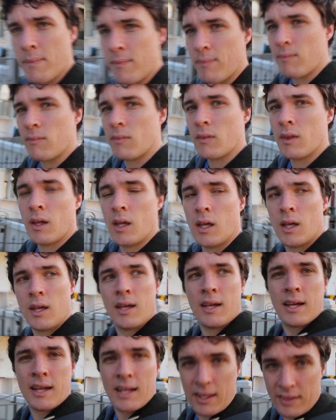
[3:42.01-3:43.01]

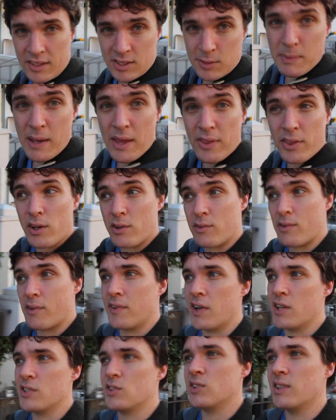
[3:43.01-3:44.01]
Now, this method of
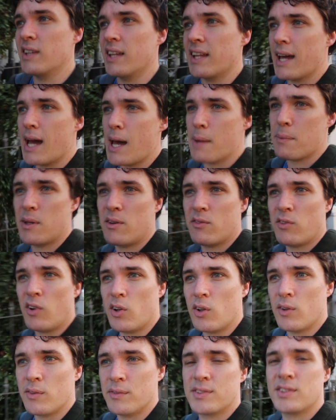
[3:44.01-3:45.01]
reversing the gap
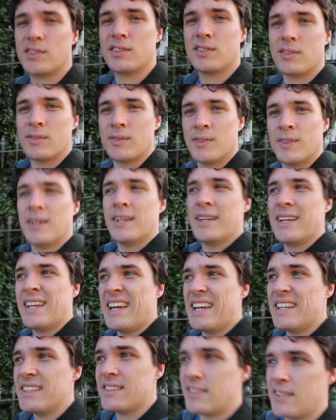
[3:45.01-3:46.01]
involves,
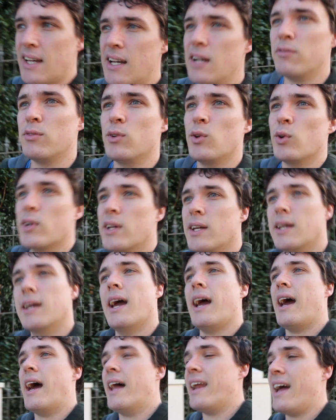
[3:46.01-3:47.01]
instead of looking
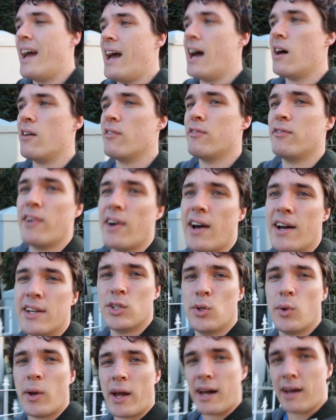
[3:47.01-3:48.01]
at how far
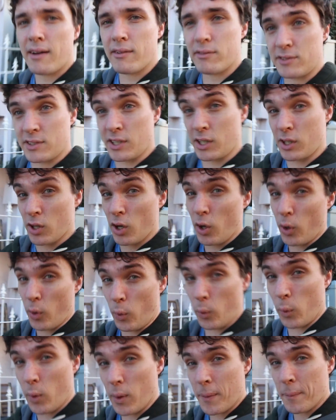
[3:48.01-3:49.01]
you have to
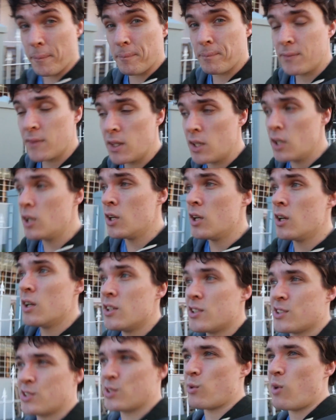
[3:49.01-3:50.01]
go,
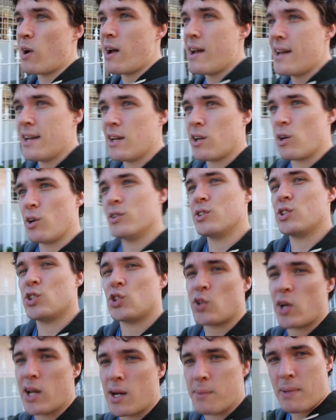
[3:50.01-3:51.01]
try and
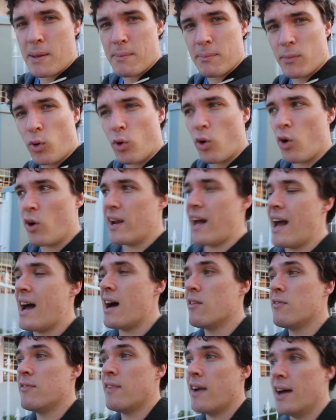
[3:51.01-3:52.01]
concentrate a bit more on
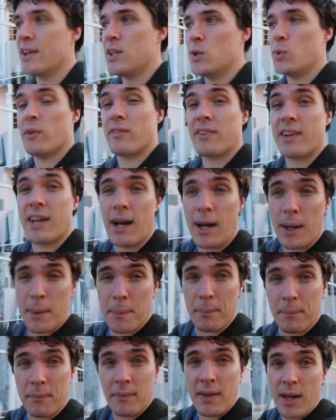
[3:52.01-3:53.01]
how far you have
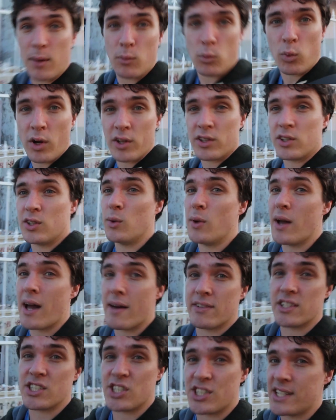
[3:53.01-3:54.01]
come and what you
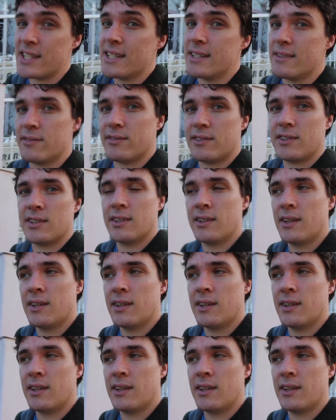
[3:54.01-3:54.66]
have achieved.